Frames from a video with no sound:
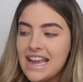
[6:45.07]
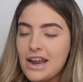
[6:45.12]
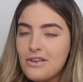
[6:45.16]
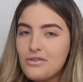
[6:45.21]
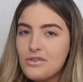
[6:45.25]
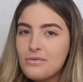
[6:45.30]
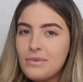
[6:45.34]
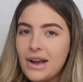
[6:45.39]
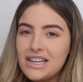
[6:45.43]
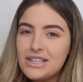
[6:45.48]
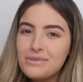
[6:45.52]
it
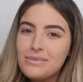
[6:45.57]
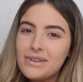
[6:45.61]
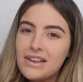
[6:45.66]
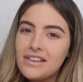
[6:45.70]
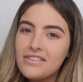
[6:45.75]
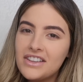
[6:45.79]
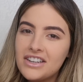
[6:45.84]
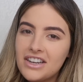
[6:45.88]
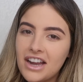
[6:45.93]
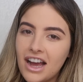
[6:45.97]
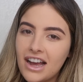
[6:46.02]
reminded me
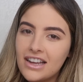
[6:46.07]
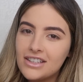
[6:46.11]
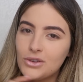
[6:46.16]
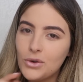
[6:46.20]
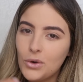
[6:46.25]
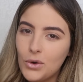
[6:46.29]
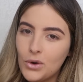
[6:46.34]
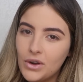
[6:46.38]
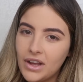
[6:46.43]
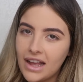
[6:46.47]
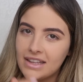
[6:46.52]
of the
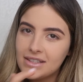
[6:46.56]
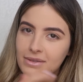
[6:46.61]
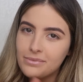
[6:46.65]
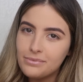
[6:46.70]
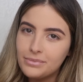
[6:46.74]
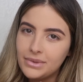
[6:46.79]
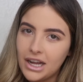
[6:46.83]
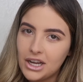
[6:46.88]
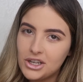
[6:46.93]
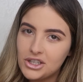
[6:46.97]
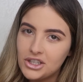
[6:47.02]
NARS
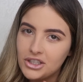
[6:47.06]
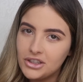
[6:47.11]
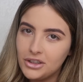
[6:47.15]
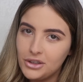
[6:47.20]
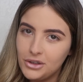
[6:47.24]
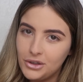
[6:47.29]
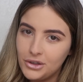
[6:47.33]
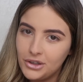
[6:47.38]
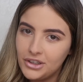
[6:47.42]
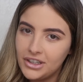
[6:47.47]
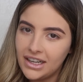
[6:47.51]
Orgasm Blush
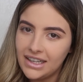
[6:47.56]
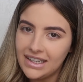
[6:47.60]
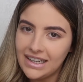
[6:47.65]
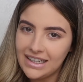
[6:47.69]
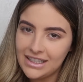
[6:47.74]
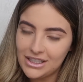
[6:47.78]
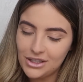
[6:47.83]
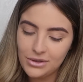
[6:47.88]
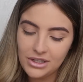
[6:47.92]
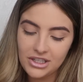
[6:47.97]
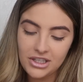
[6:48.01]
and Laguna
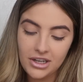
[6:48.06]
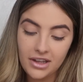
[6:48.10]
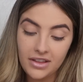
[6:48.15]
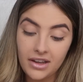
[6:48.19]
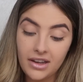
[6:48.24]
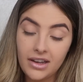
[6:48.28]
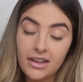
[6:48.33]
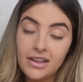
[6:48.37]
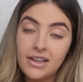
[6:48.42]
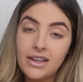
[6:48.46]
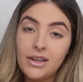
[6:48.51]
next to each
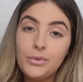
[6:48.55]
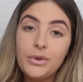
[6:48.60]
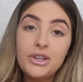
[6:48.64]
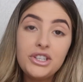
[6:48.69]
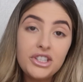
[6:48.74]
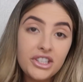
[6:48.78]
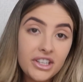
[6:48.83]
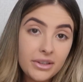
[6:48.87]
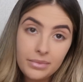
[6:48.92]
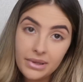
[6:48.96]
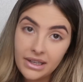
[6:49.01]
other,
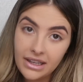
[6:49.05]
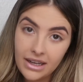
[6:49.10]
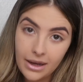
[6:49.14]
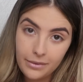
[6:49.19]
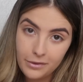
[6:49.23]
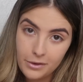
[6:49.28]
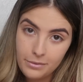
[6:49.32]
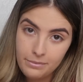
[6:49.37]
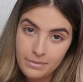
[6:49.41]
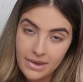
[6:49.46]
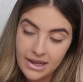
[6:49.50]
which you can pick
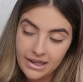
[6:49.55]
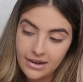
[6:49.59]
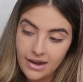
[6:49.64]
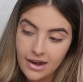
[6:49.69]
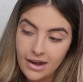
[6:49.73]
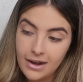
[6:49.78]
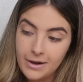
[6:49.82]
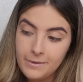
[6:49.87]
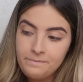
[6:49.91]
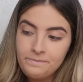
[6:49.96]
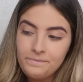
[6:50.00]
up from
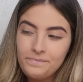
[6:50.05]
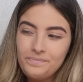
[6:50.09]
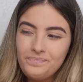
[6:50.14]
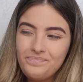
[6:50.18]
Mecca.